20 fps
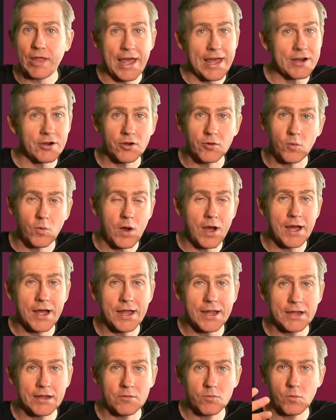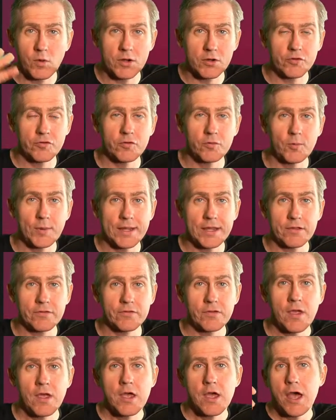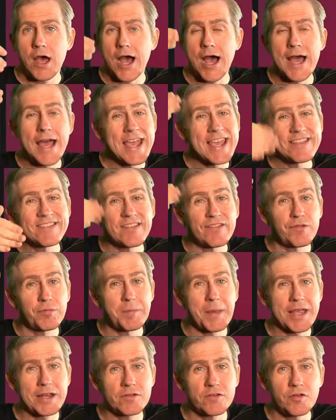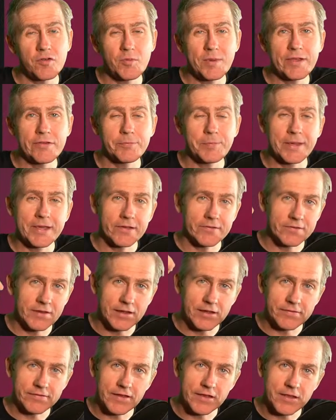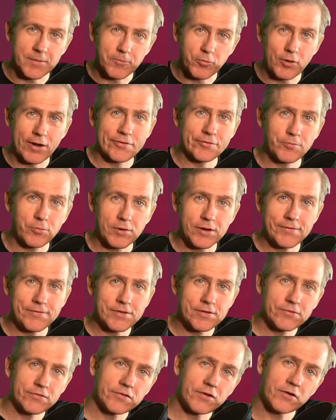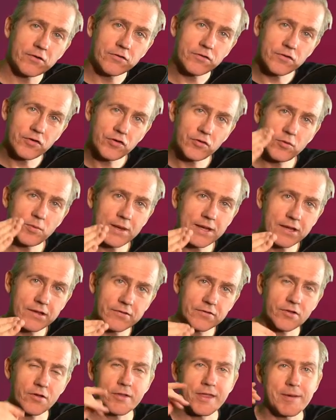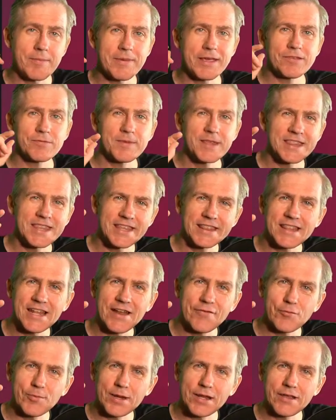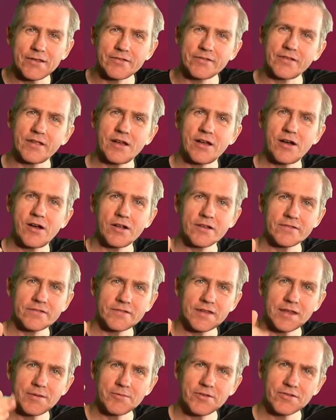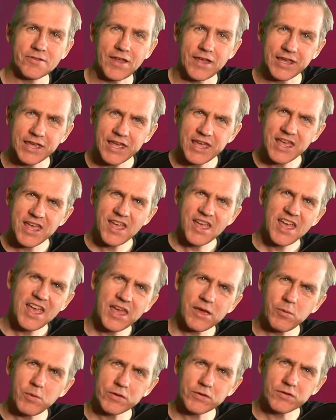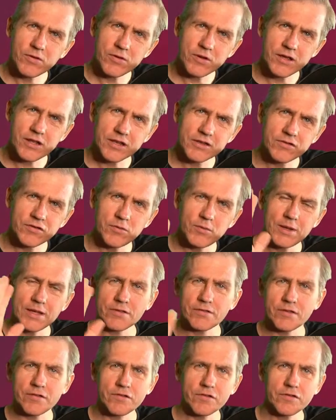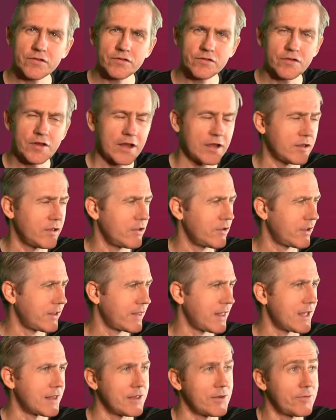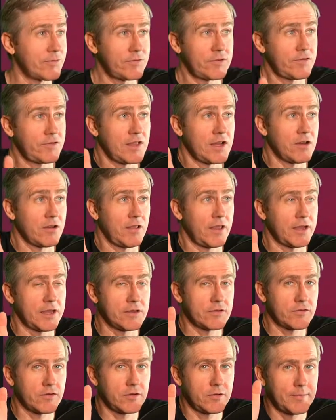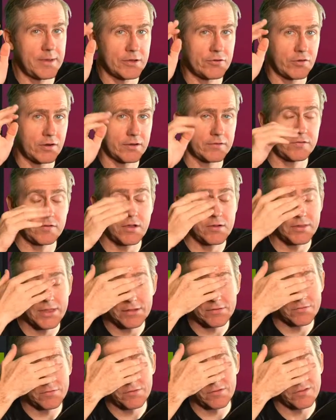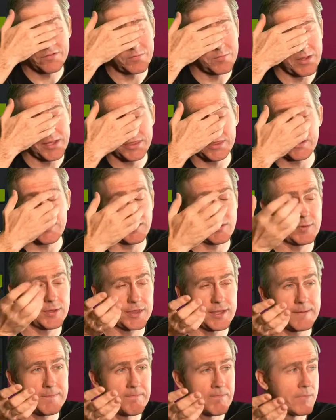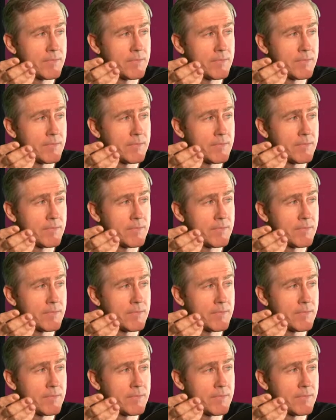I don't know why 1 or 2 weeks. I suspect 2 weeks because they said the press preview starts 2 weeks. So that makes me think that everybody is on Steam just like, hey, what's going on in 2 weeks? Let's just take a look at that. That was just their internal metric. So that's just my theory with it.